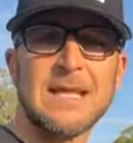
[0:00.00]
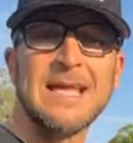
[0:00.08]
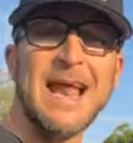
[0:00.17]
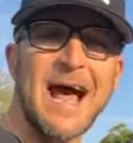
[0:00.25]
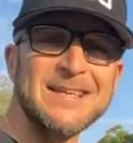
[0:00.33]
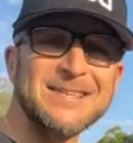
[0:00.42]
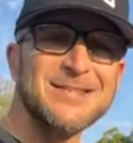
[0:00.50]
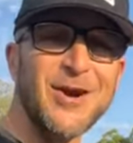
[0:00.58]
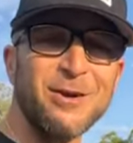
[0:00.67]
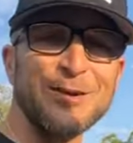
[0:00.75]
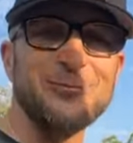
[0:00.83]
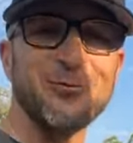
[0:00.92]
and I
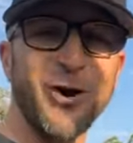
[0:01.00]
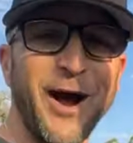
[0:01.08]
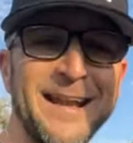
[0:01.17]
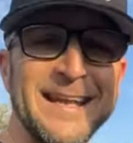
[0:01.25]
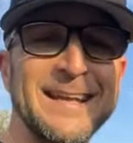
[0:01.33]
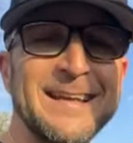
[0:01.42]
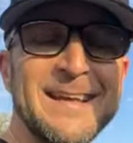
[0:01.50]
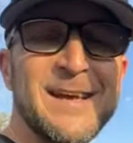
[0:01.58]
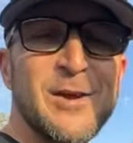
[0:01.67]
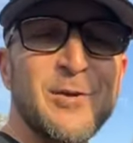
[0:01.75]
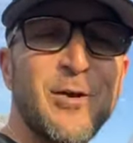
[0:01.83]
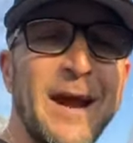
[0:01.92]
started running,
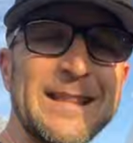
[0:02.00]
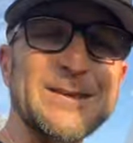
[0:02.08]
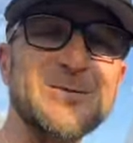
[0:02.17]
right?